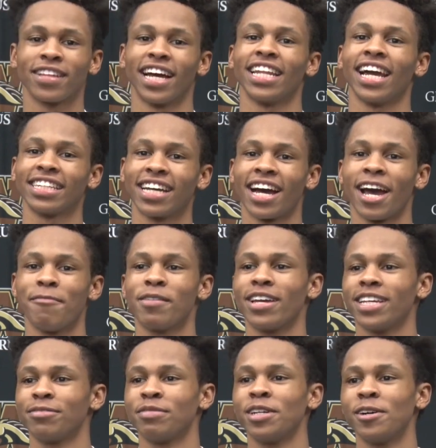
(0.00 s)
I like the hype. It
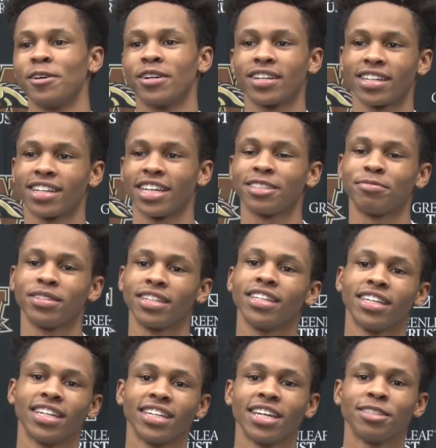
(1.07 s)
gets me going. It gets me
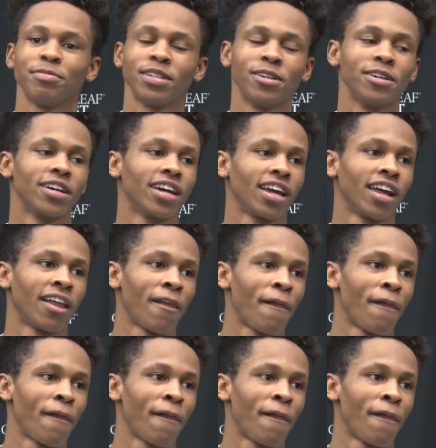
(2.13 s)
going.